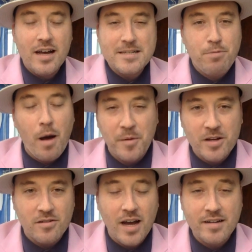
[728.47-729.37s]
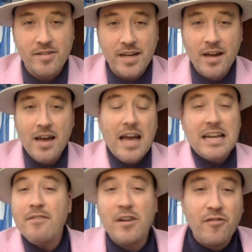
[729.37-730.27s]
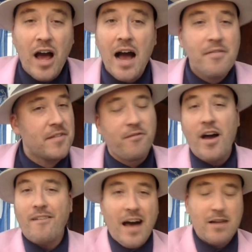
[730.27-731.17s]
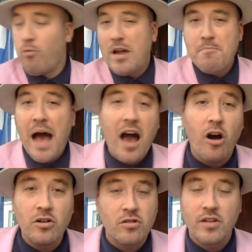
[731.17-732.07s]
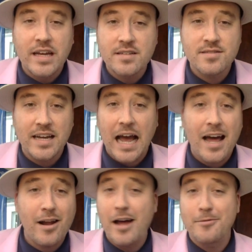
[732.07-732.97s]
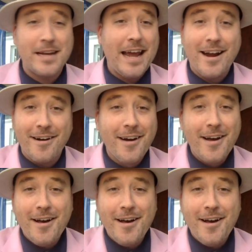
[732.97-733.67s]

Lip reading: It's probably unlikely. And even if not, then Flightline win by 100 lengths. Like, I don't care.